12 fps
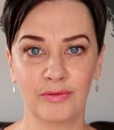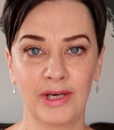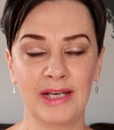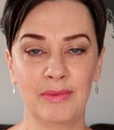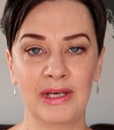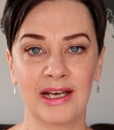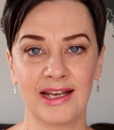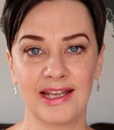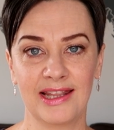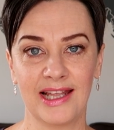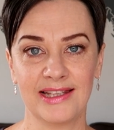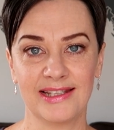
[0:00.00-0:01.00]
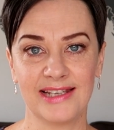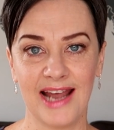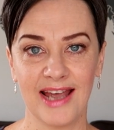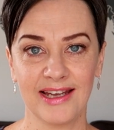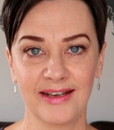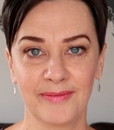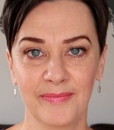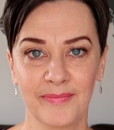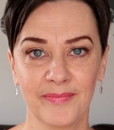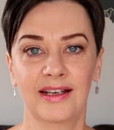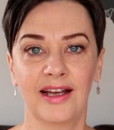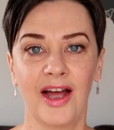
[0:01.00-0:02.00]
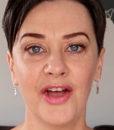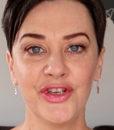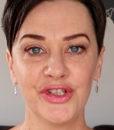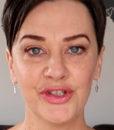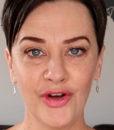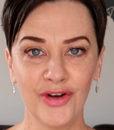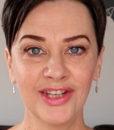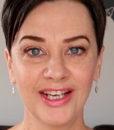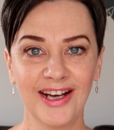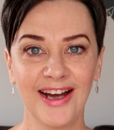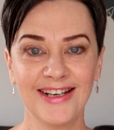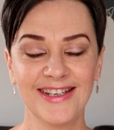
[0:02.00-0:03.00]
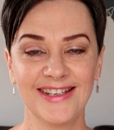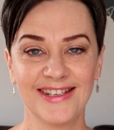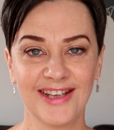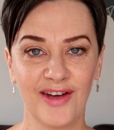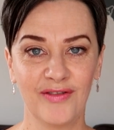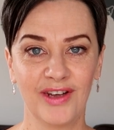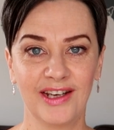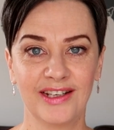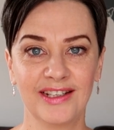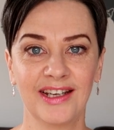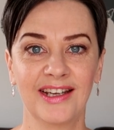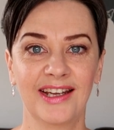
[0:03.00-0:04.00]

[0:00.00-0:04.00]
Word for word: Really been liking that snack. A song that I discovered